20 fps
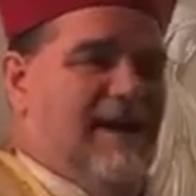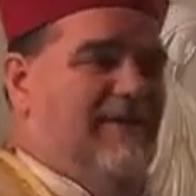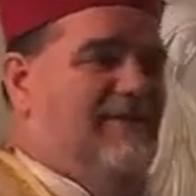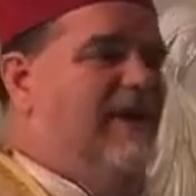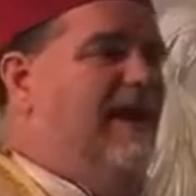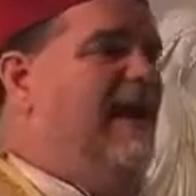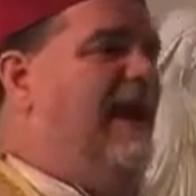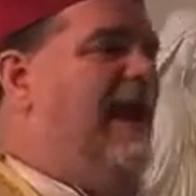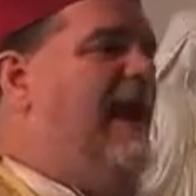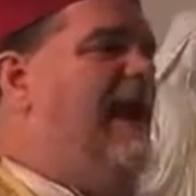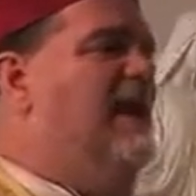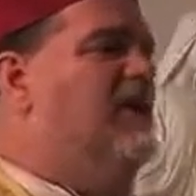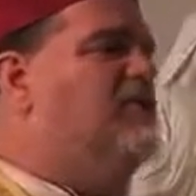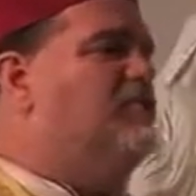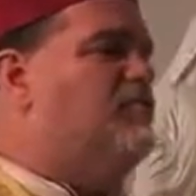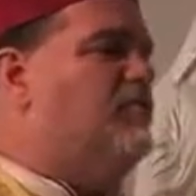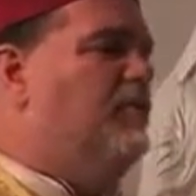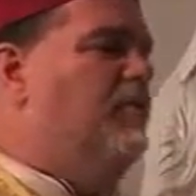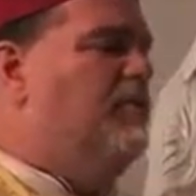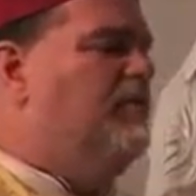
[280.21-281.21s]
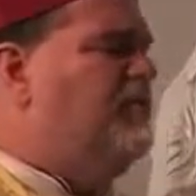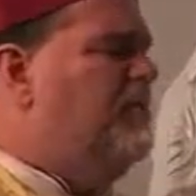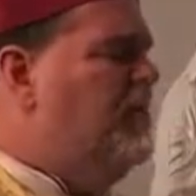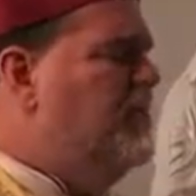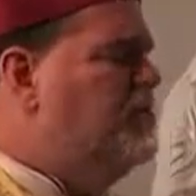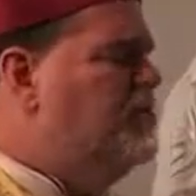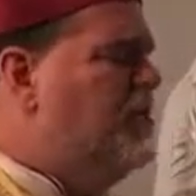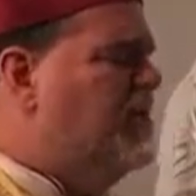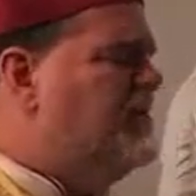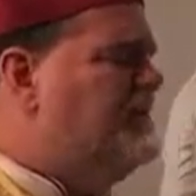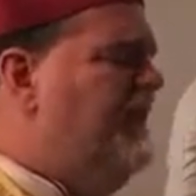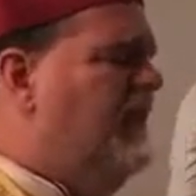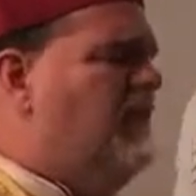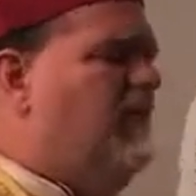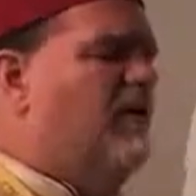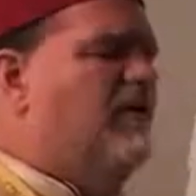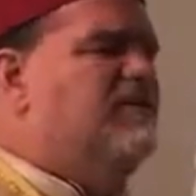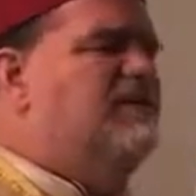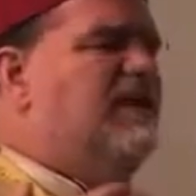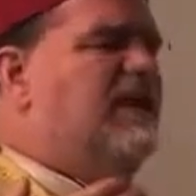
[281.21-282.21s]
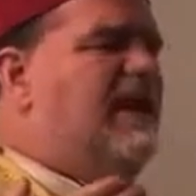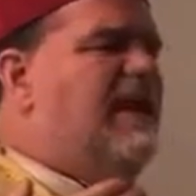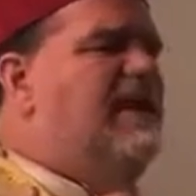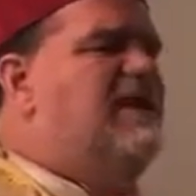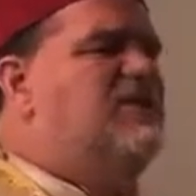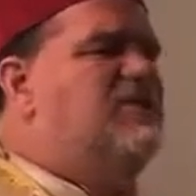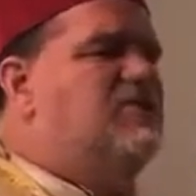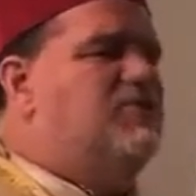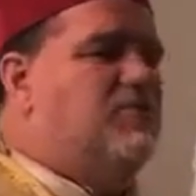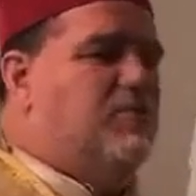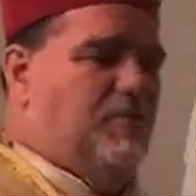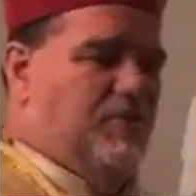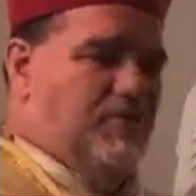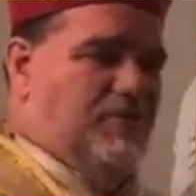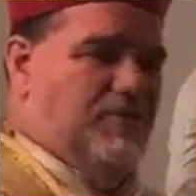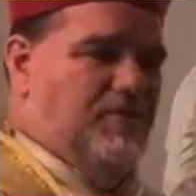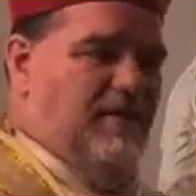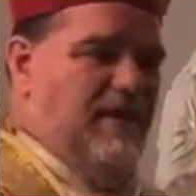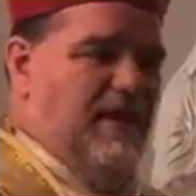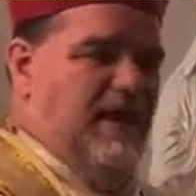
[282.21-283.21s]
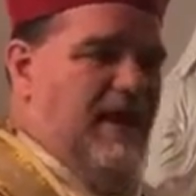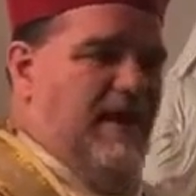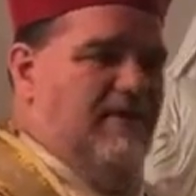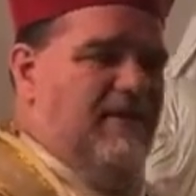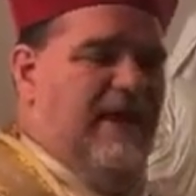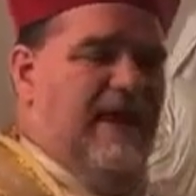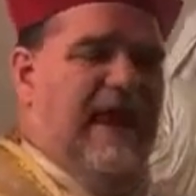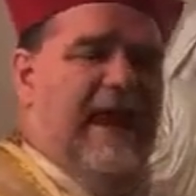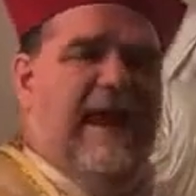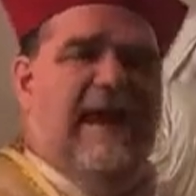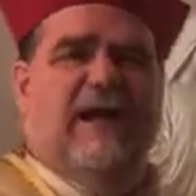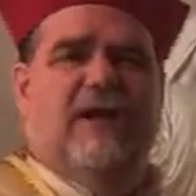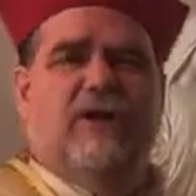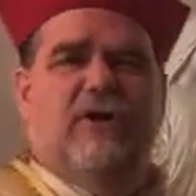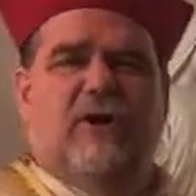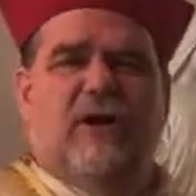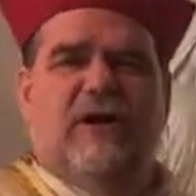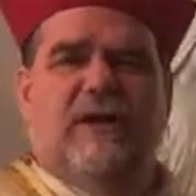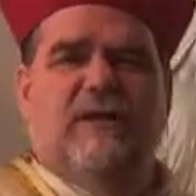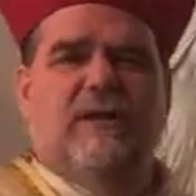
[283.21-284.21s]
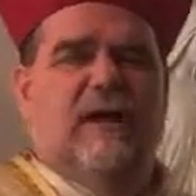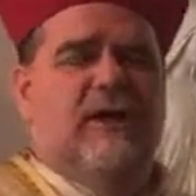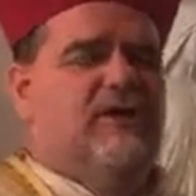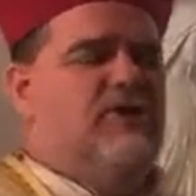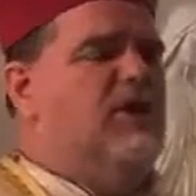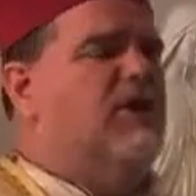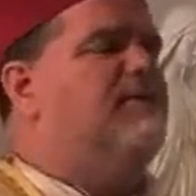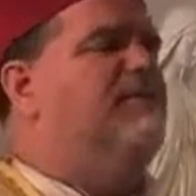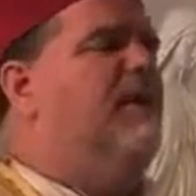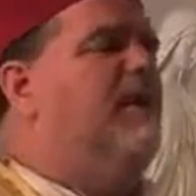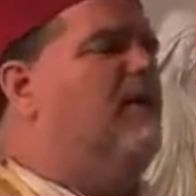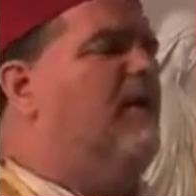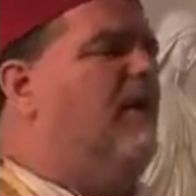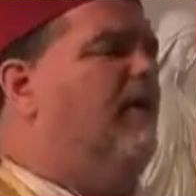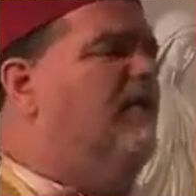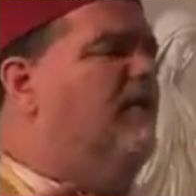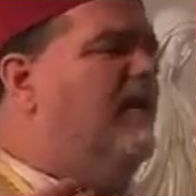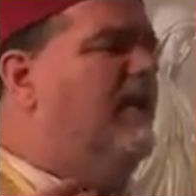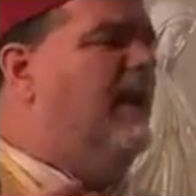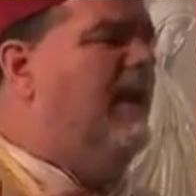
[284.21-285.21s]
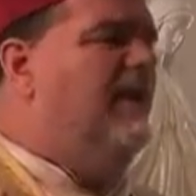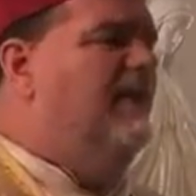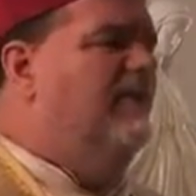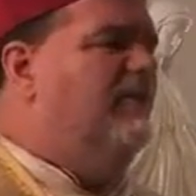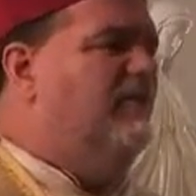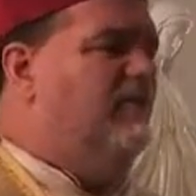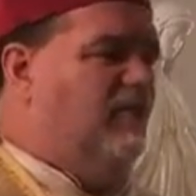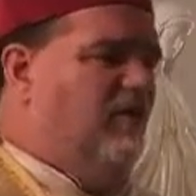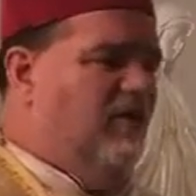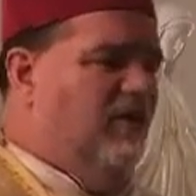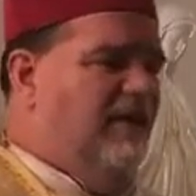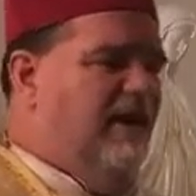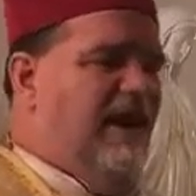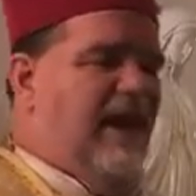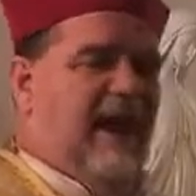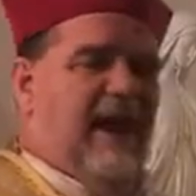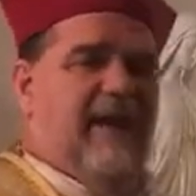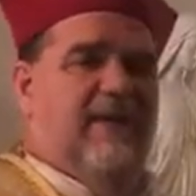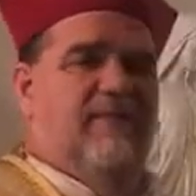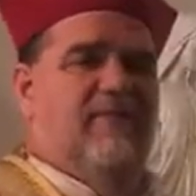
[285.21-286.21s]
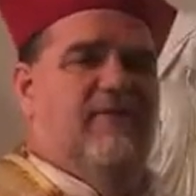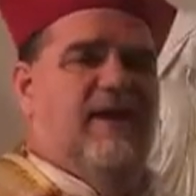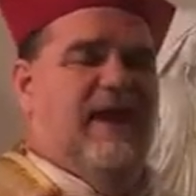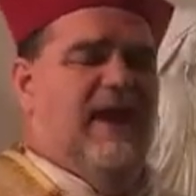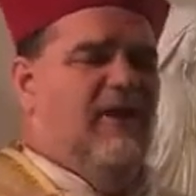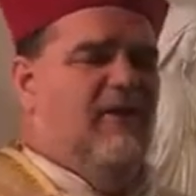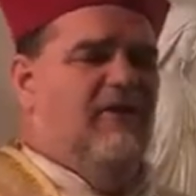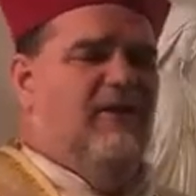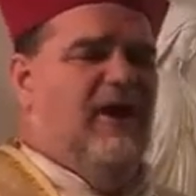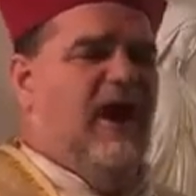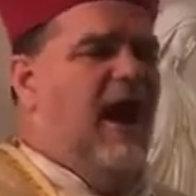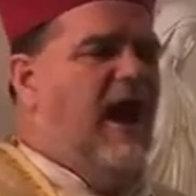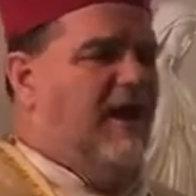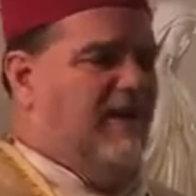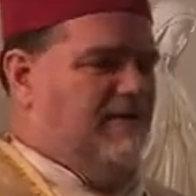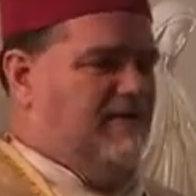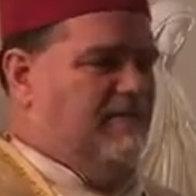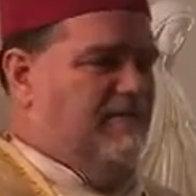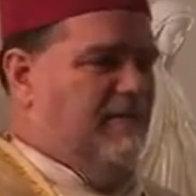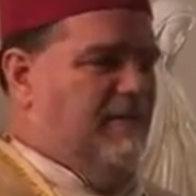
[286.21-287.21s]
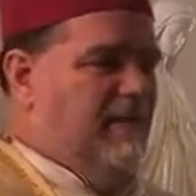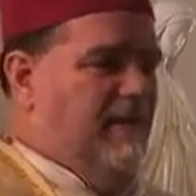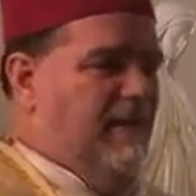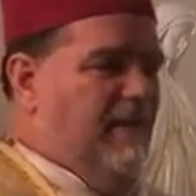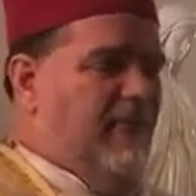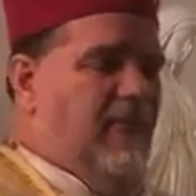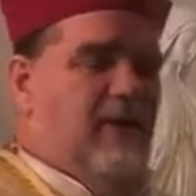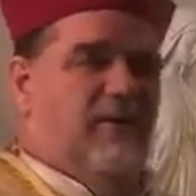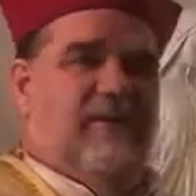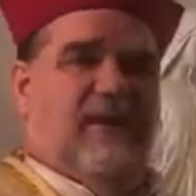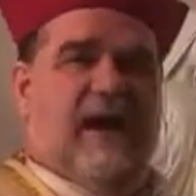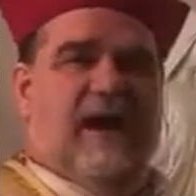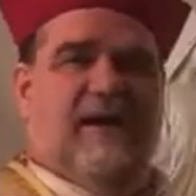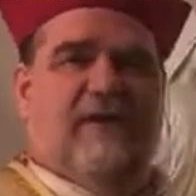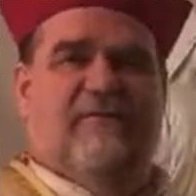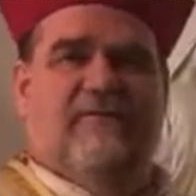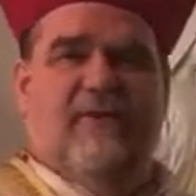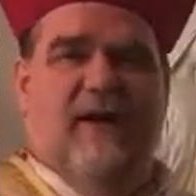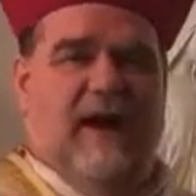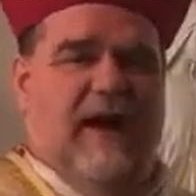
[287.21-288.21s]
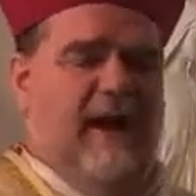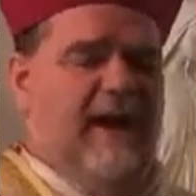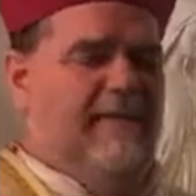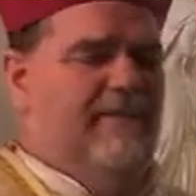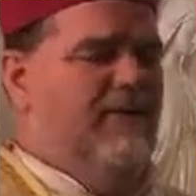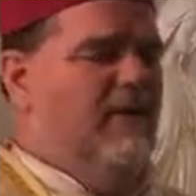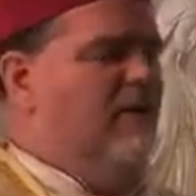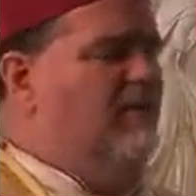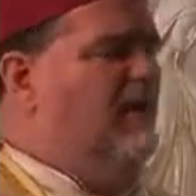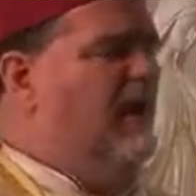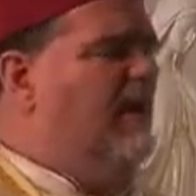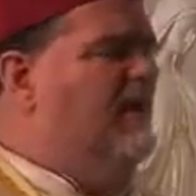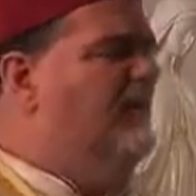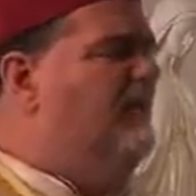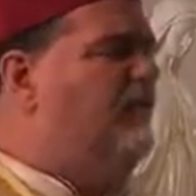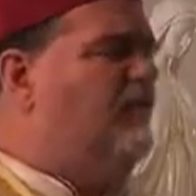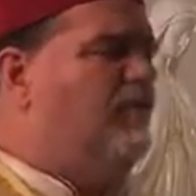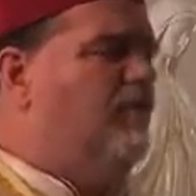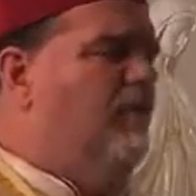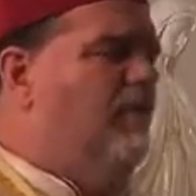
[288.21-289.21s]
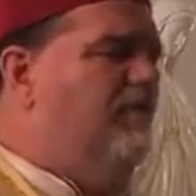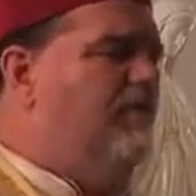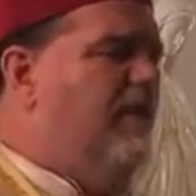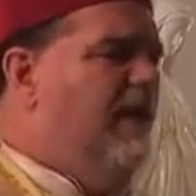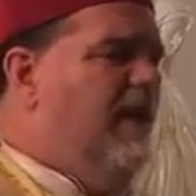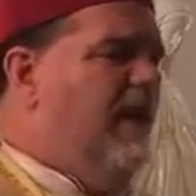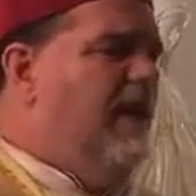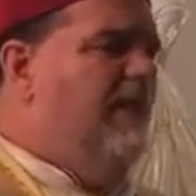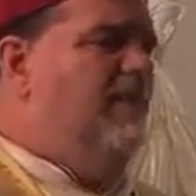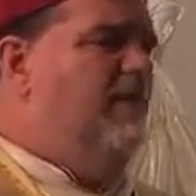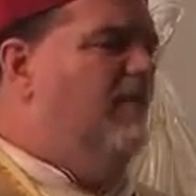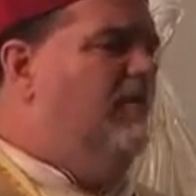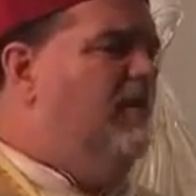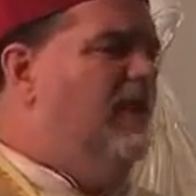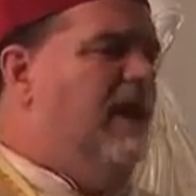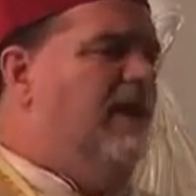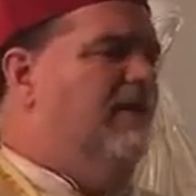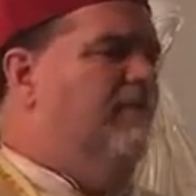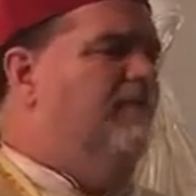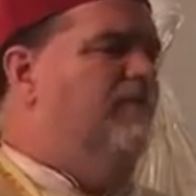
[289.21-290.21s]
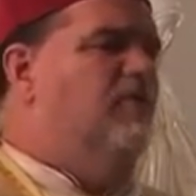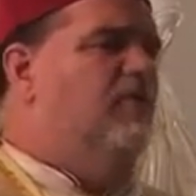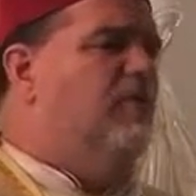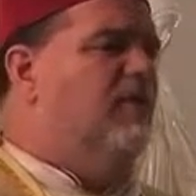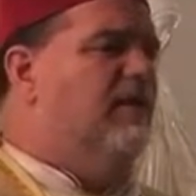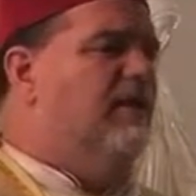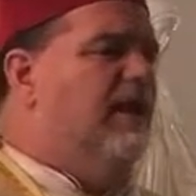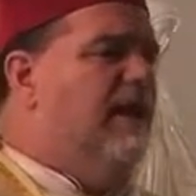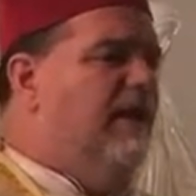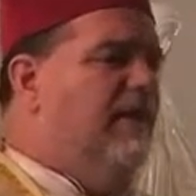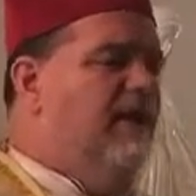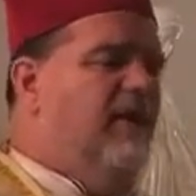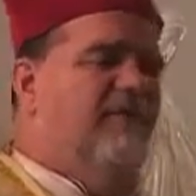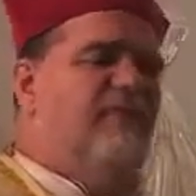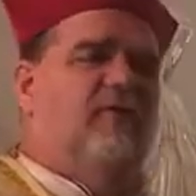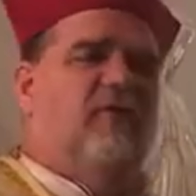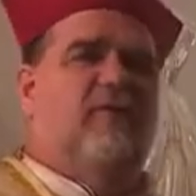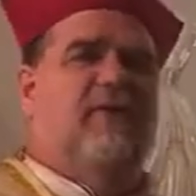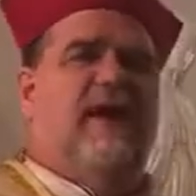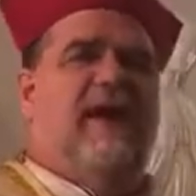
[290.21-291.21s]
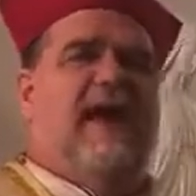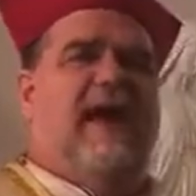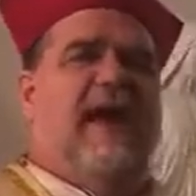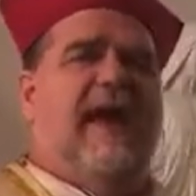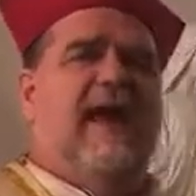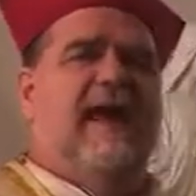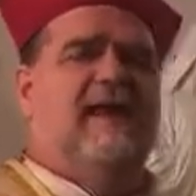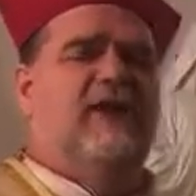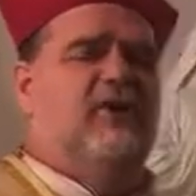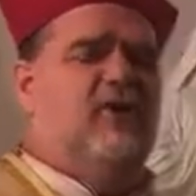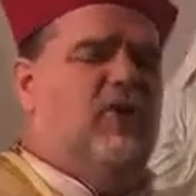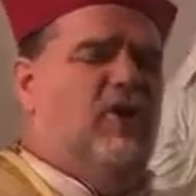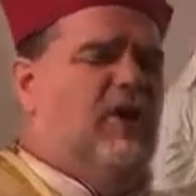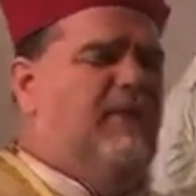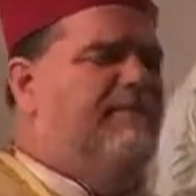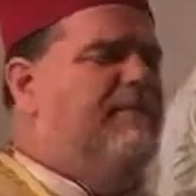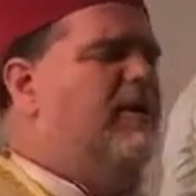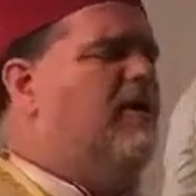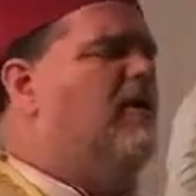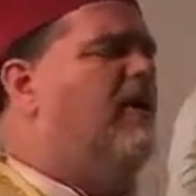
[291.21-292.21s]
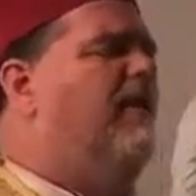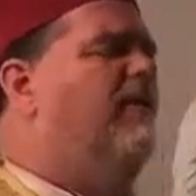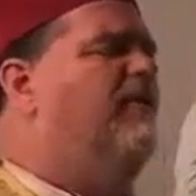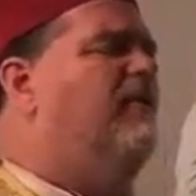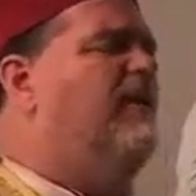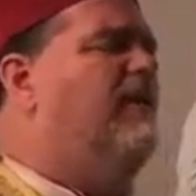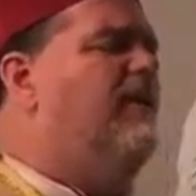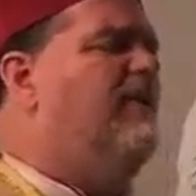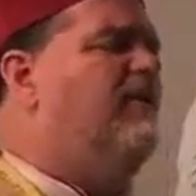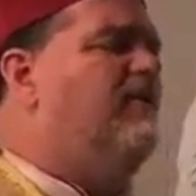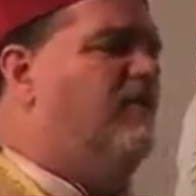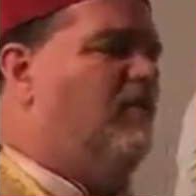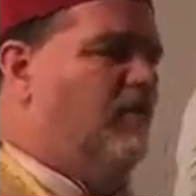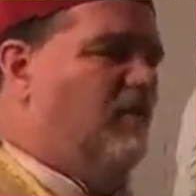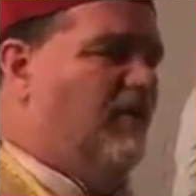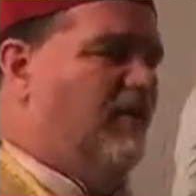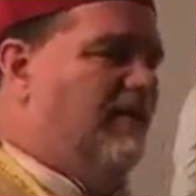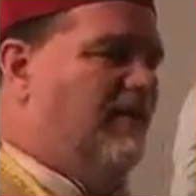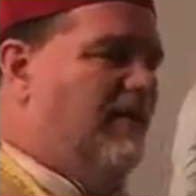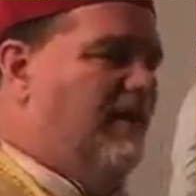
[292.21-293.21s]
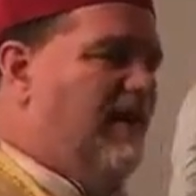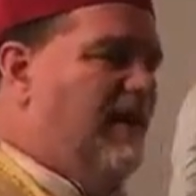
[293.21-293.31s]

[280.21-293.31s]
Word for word: They hate truth just because it is truth. They hate good just because it is good, and they are not. They're not of God, they're not of truth, and they're not of good. Therefore, they hate good because it is good.